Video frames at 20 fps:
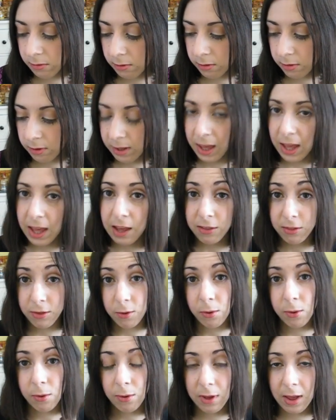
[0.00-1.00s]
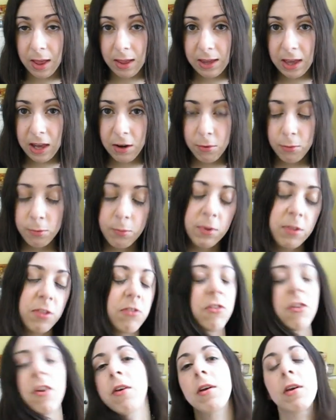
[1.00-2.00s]
Okay, so I'll get on with
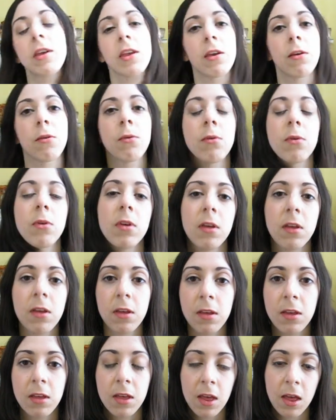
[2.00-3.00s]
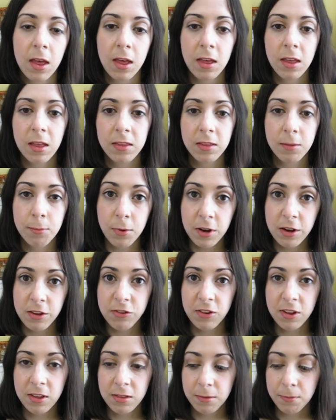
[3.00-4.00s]
showing you the
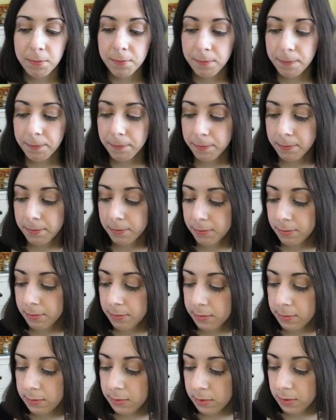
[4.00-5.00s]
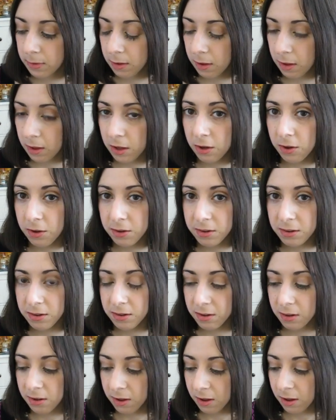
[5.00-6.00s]
polishes I got.
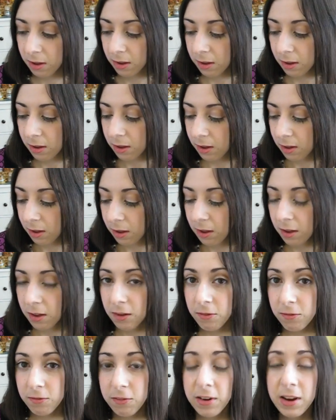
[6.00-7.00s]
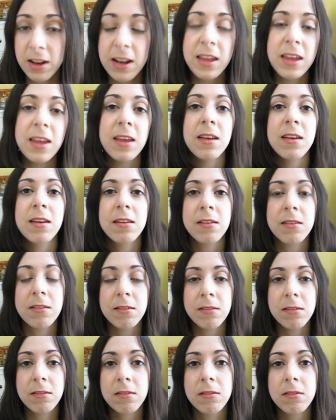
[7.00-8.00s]
Really
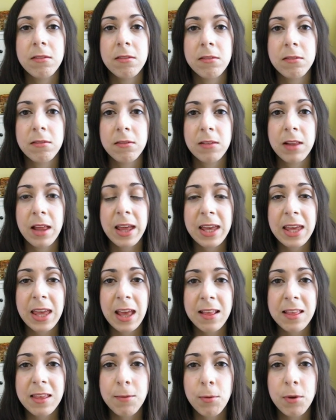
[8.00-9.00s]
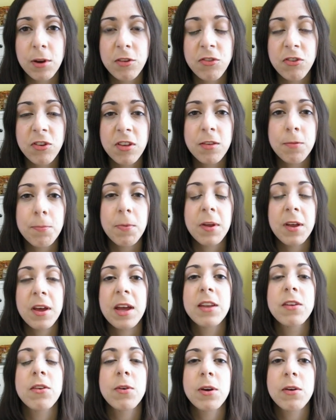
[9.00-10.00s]
like Essie polishes, but I
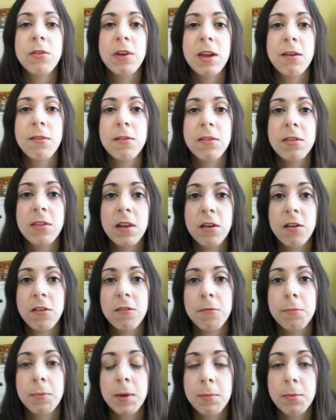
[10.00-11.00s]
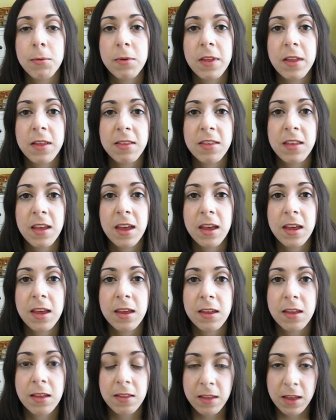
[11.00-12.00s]
do agree with a lot of people that
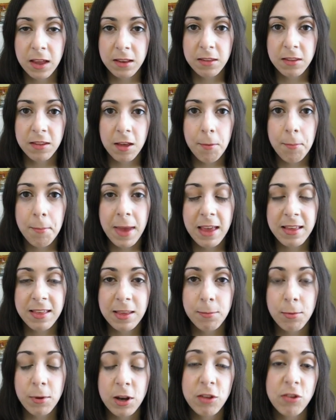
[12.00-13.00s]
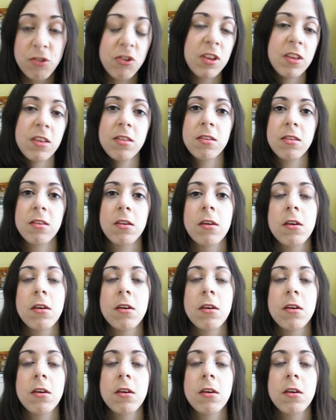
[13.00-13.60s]
say that some Essie polishes